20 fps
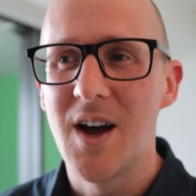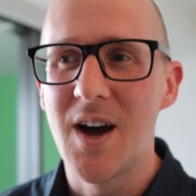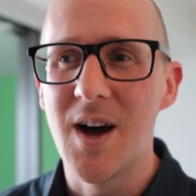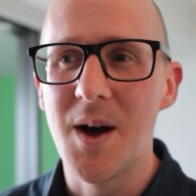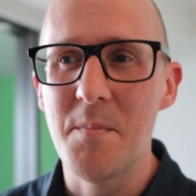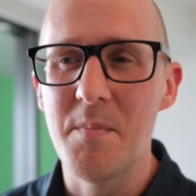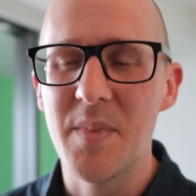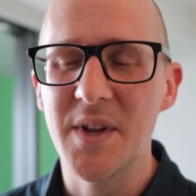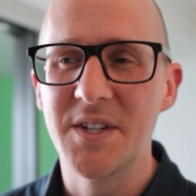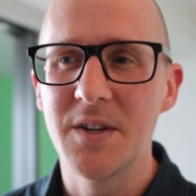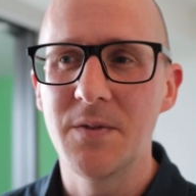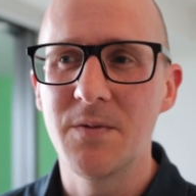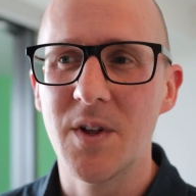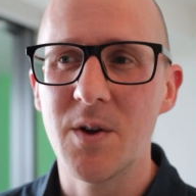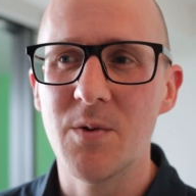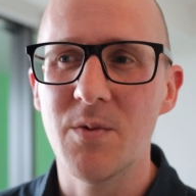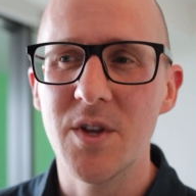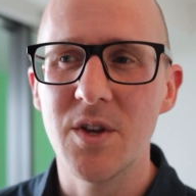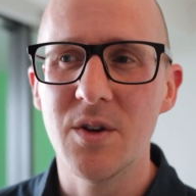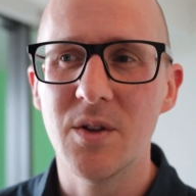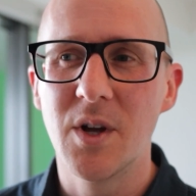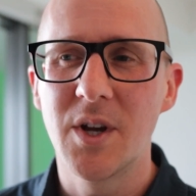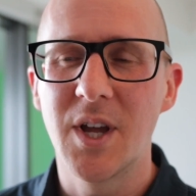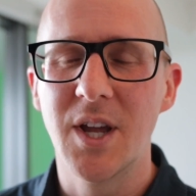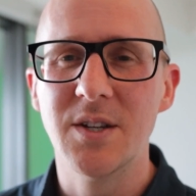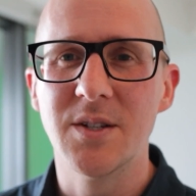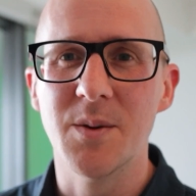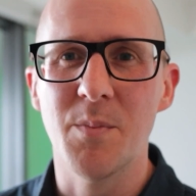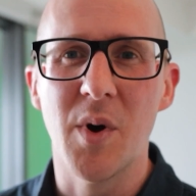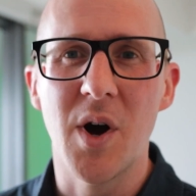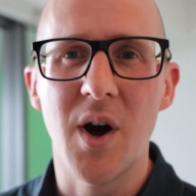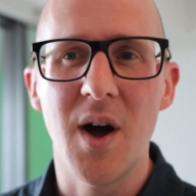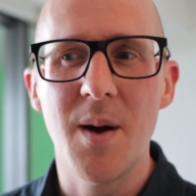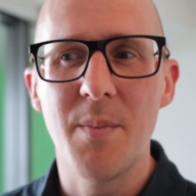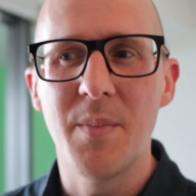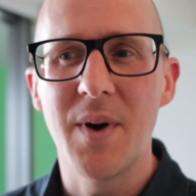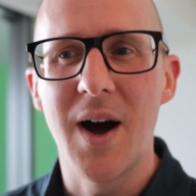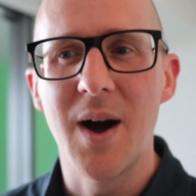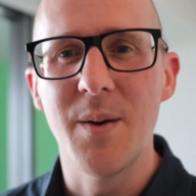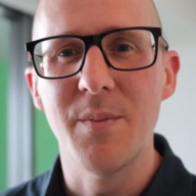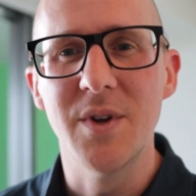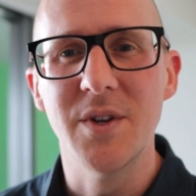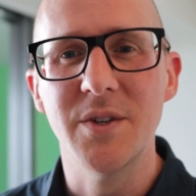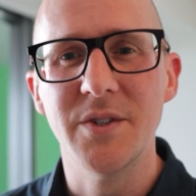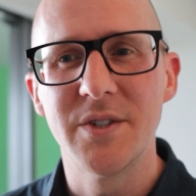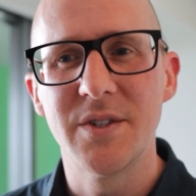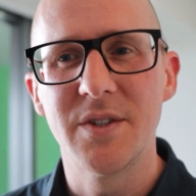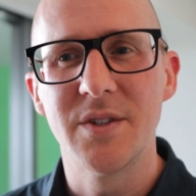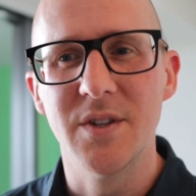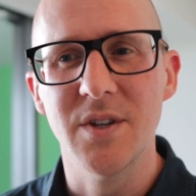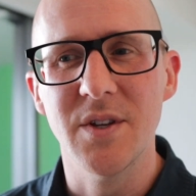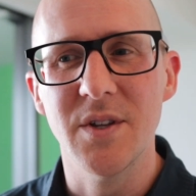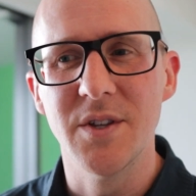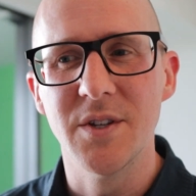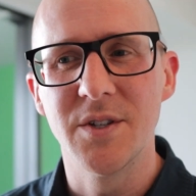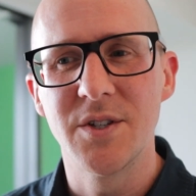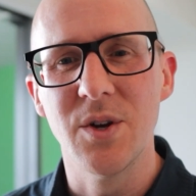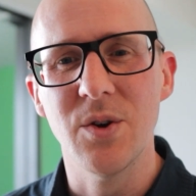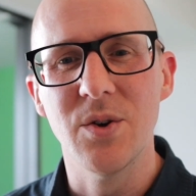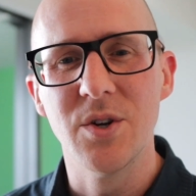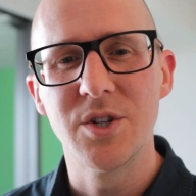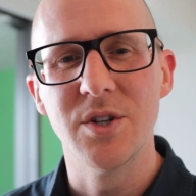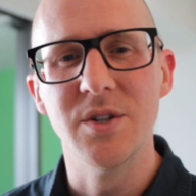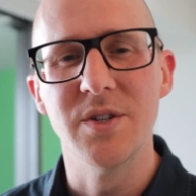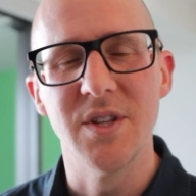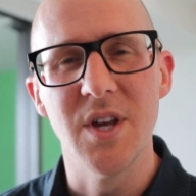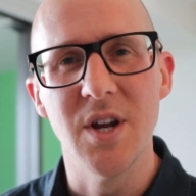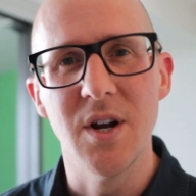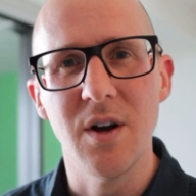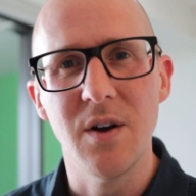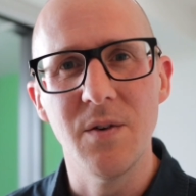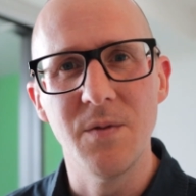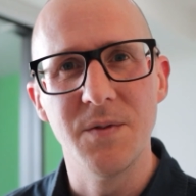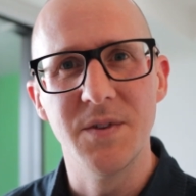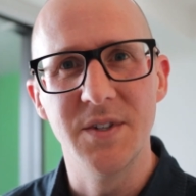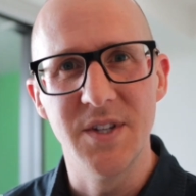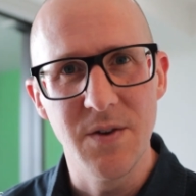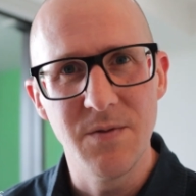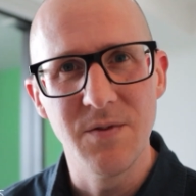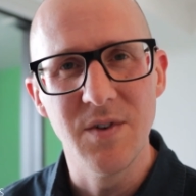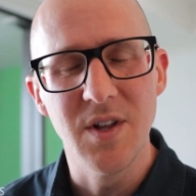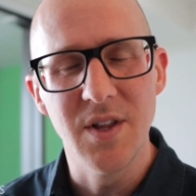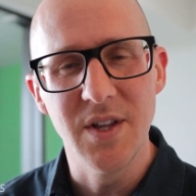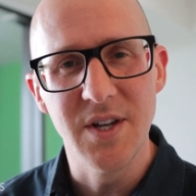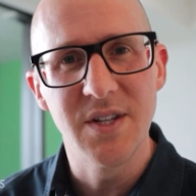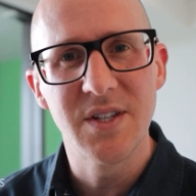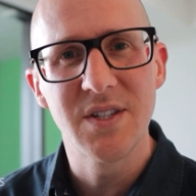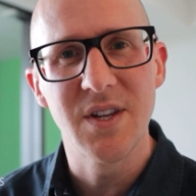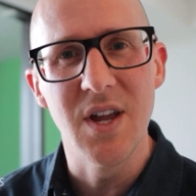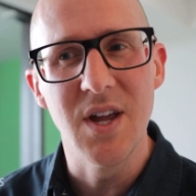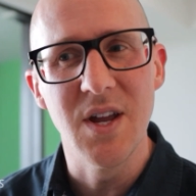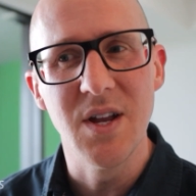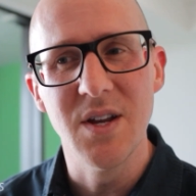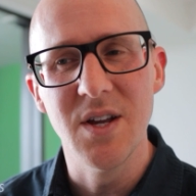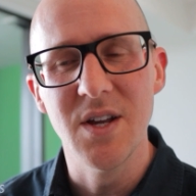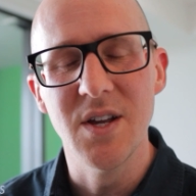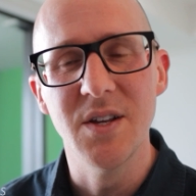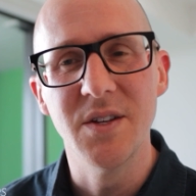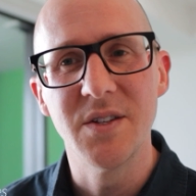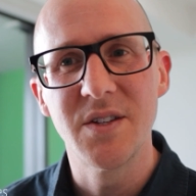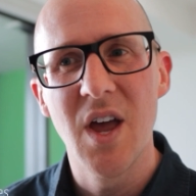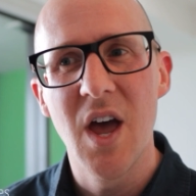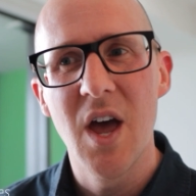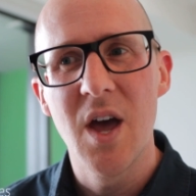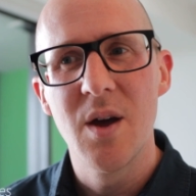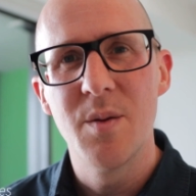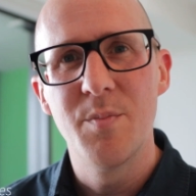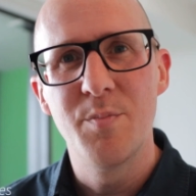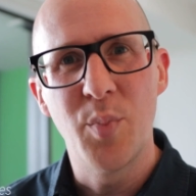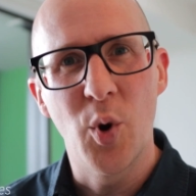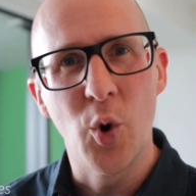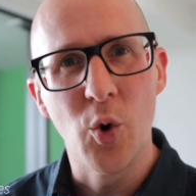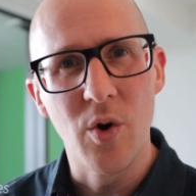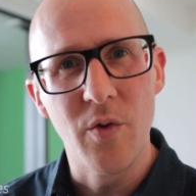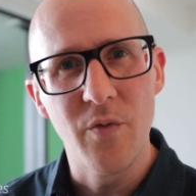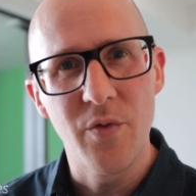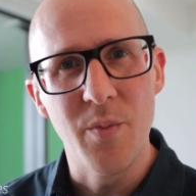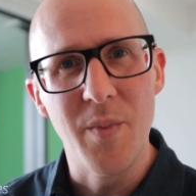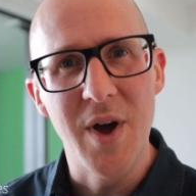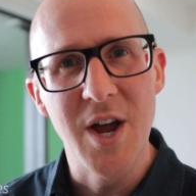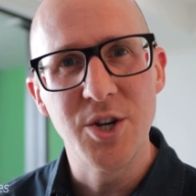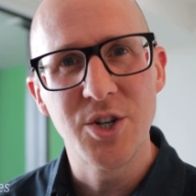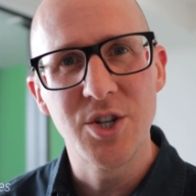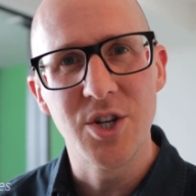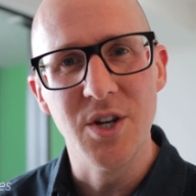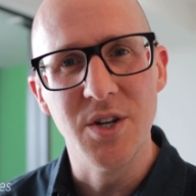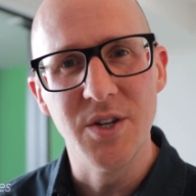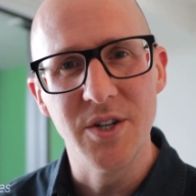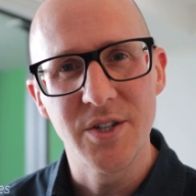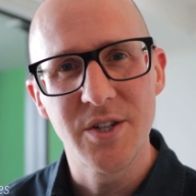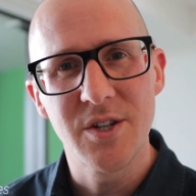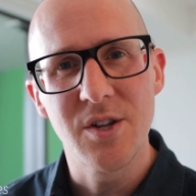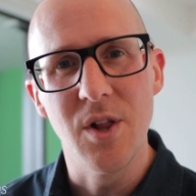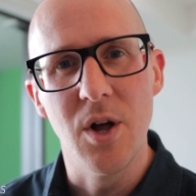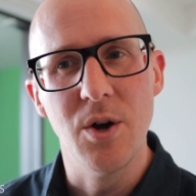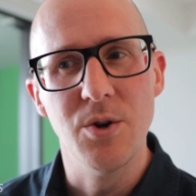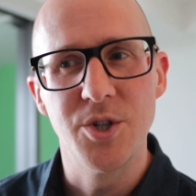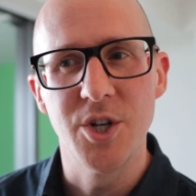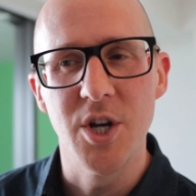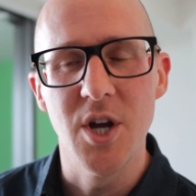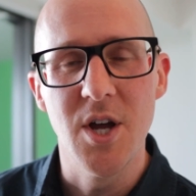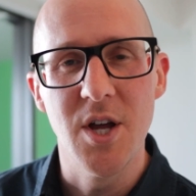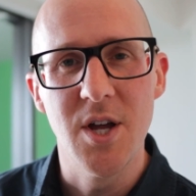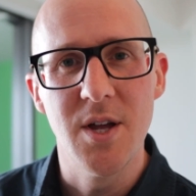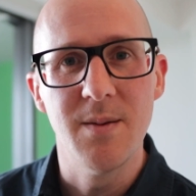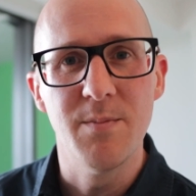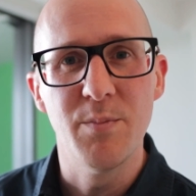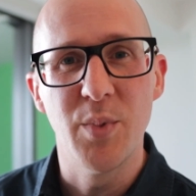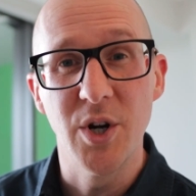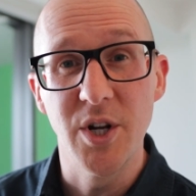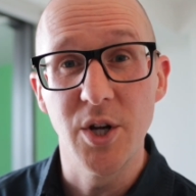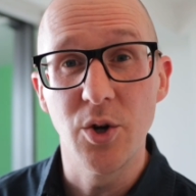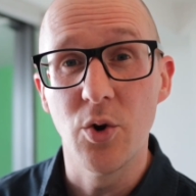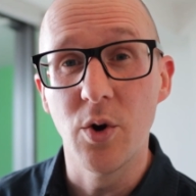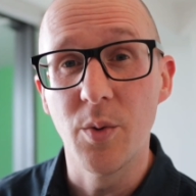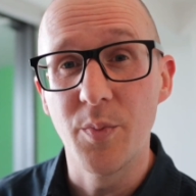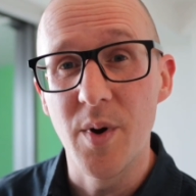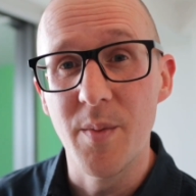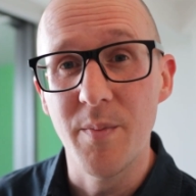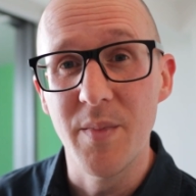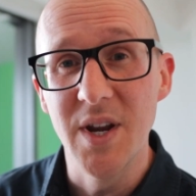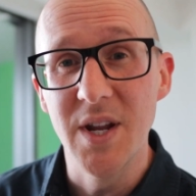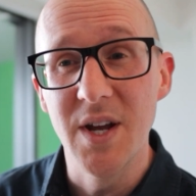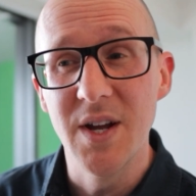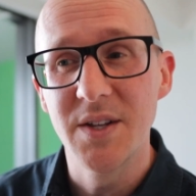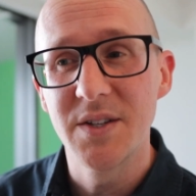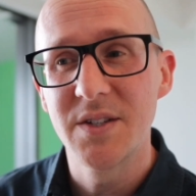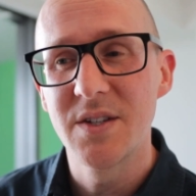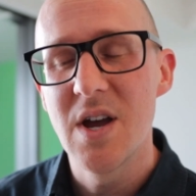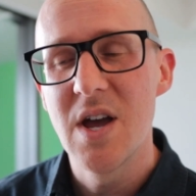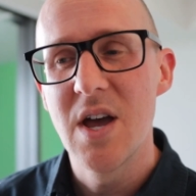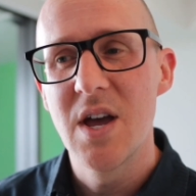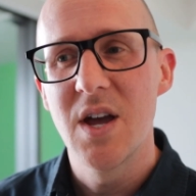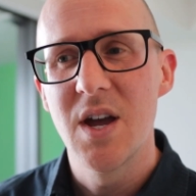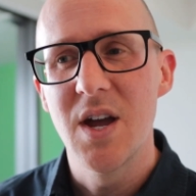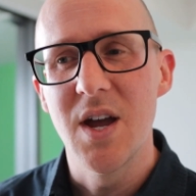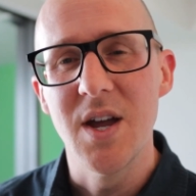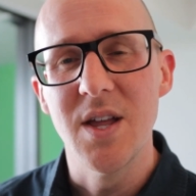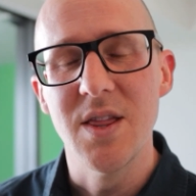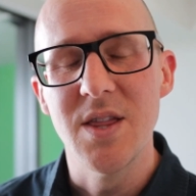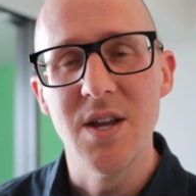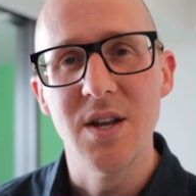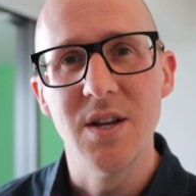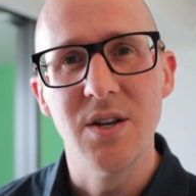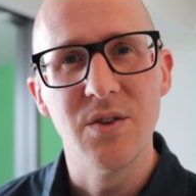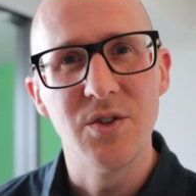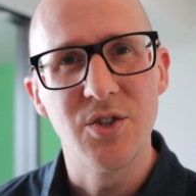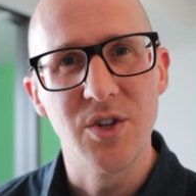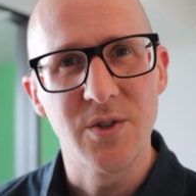But definitely when you're looking to buy apartments, the two issues that I've definitely seen is poor information disclosure in body corporate minutes, and then